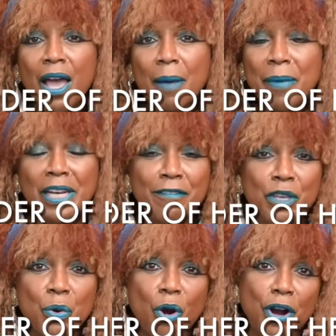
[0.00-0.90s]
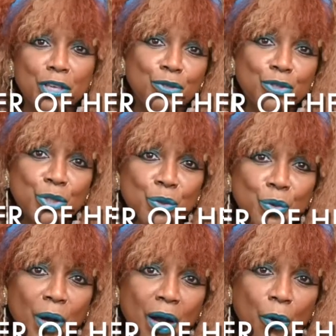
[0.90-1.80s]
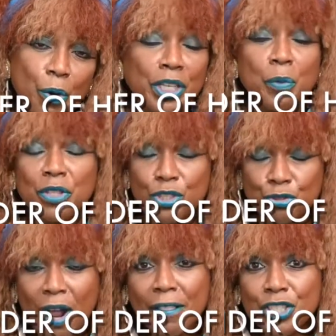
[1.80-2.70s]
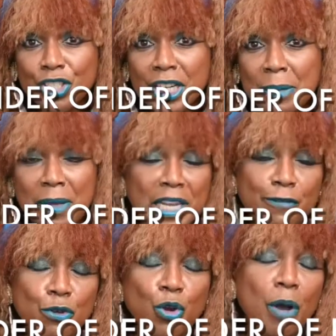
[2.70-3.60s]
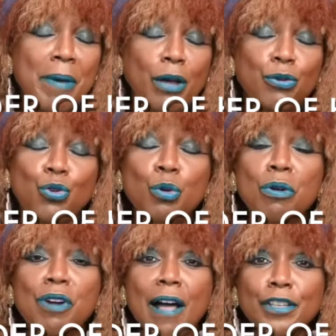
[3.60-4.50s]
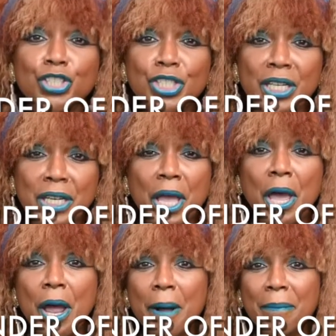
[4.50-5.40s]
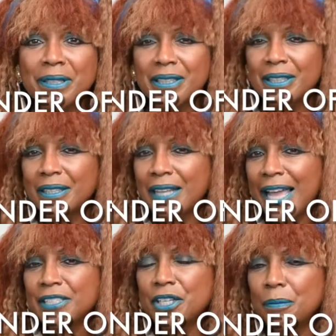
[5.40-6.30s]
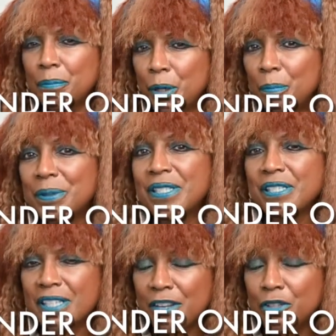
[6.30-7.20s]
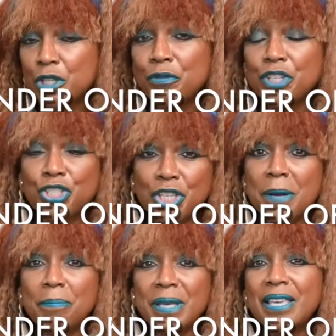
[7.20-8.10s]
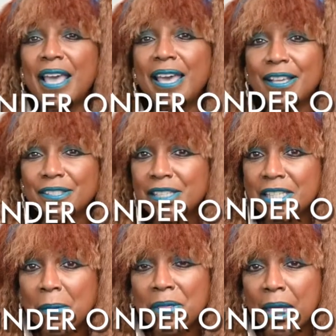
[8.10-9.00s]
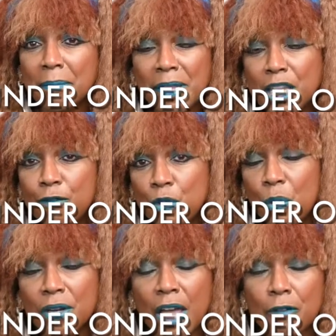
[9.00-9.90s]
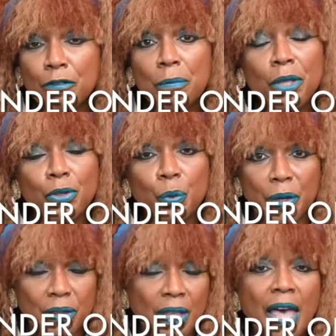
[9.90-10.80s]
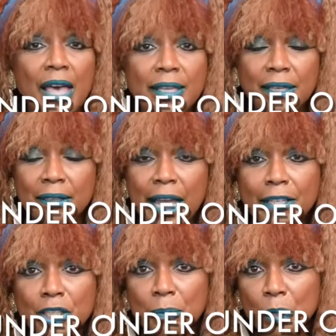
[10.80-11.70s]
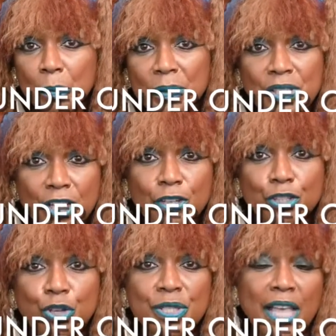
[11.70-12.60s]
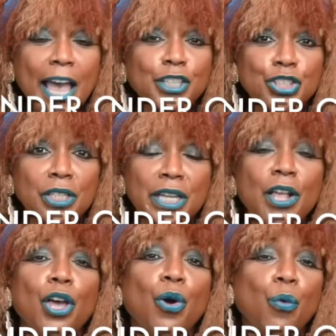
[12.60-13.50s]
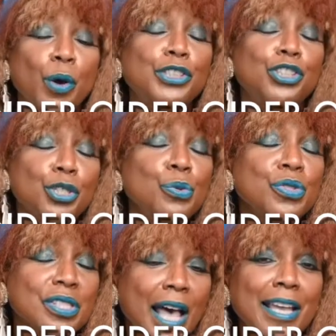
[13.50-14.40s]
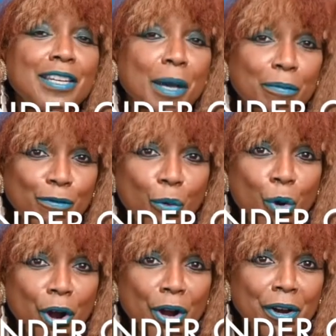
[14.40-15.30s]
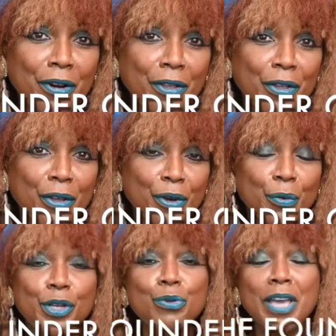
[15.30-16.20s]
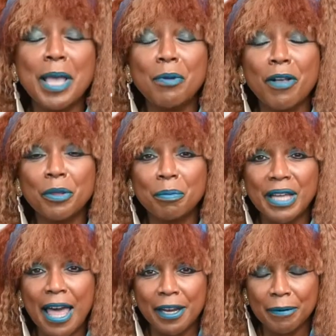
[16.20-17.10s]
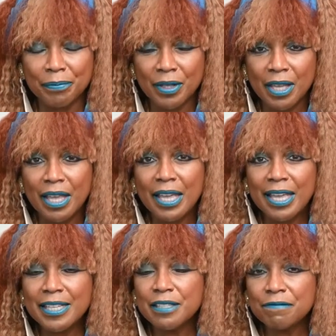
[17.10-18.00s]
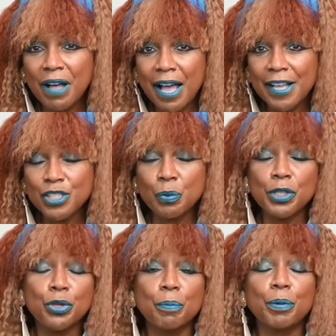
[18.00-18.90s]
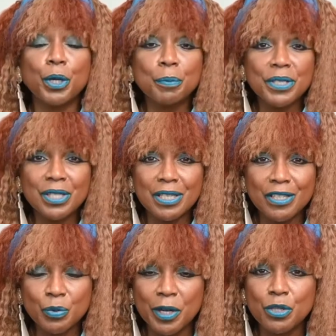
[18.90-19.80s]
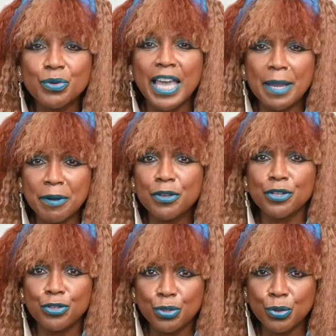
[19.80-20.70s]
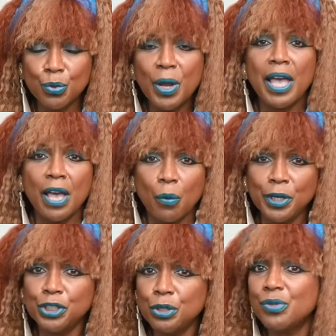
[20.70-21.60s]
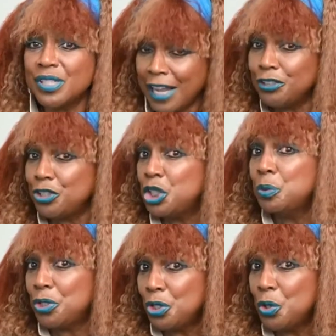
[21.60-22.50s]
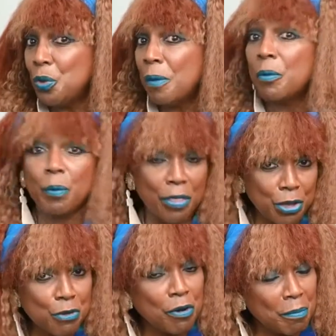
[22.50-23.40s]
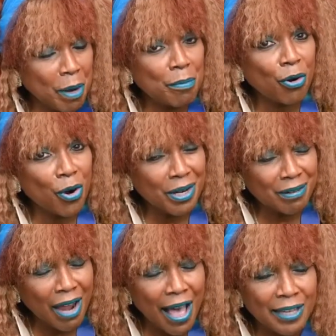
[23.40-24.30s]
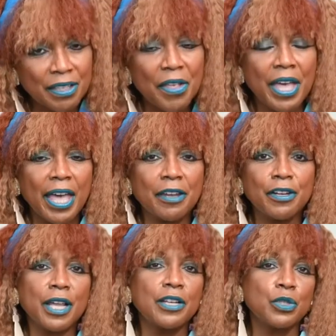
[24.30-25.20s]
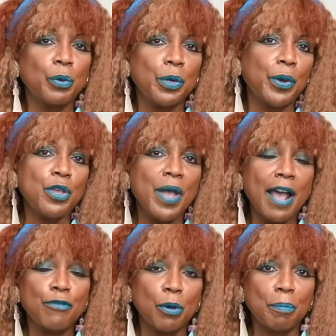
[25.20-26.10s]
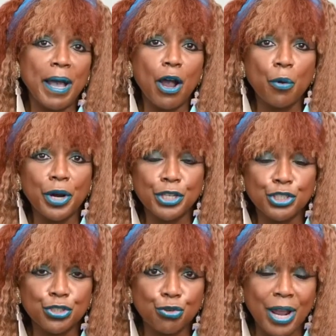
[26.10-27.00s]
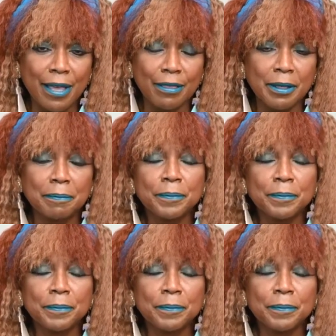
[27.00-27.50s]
Many of you are used to working with astrology, many of you know about numerology, but the galactic purpose signature, or GPS, is something that many of you are not familiar with. Galactic purpose signature is actually what you signed up for when you came on the planet. It defines what your purpose is, what you came here to do, what you said that you would do, whether you remember or not, and it is where you have your power and strength.